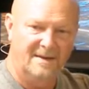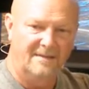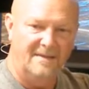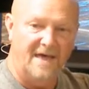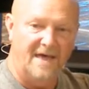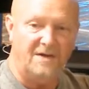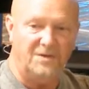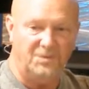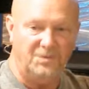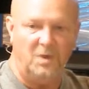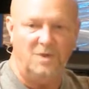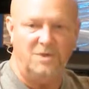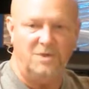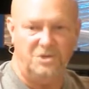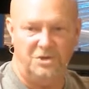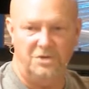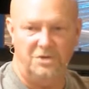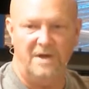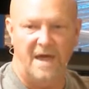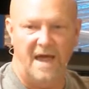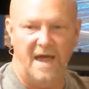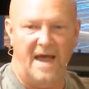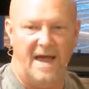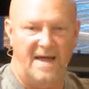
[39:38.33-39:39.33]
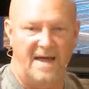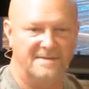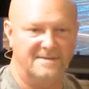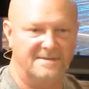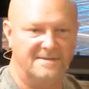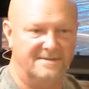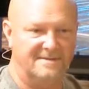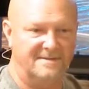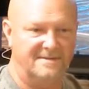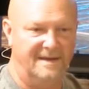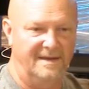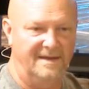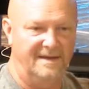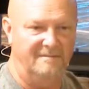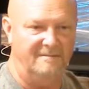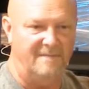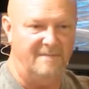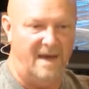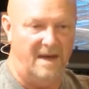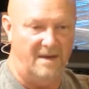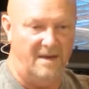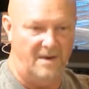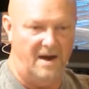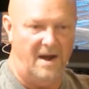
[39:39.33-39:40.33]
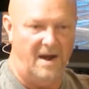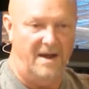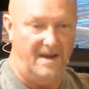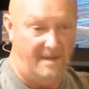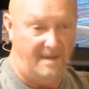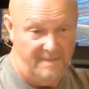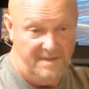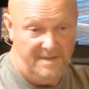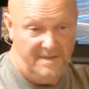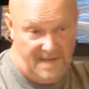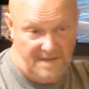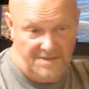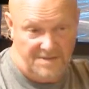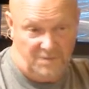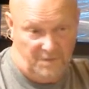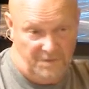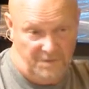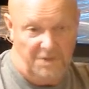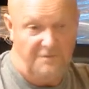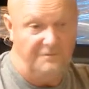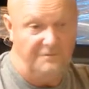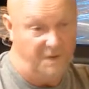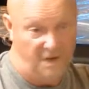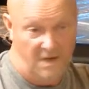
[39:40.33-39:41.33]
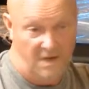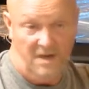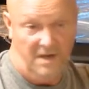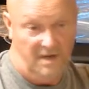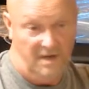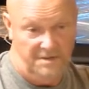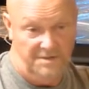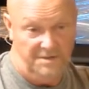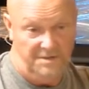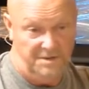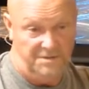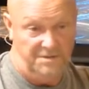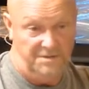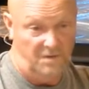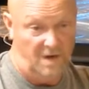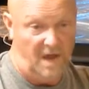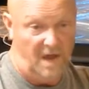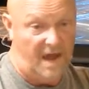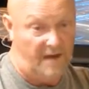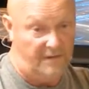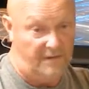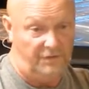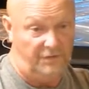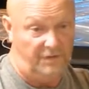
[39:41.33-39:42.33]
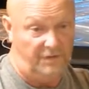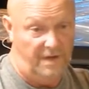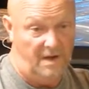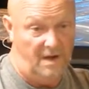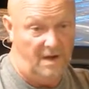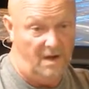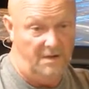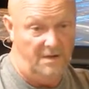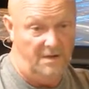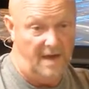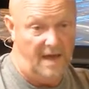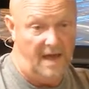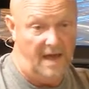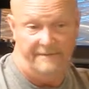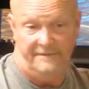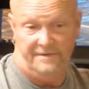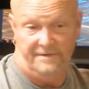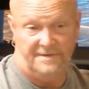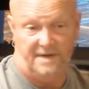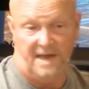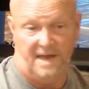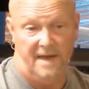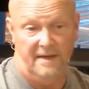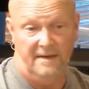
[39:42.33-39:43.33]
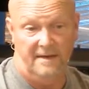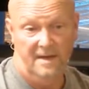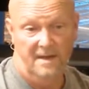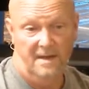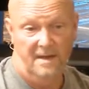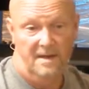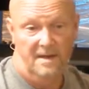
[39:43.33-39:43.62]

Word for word: That's what you guys live by, right? I mean, that's what you've done just naturally all your life. It's like,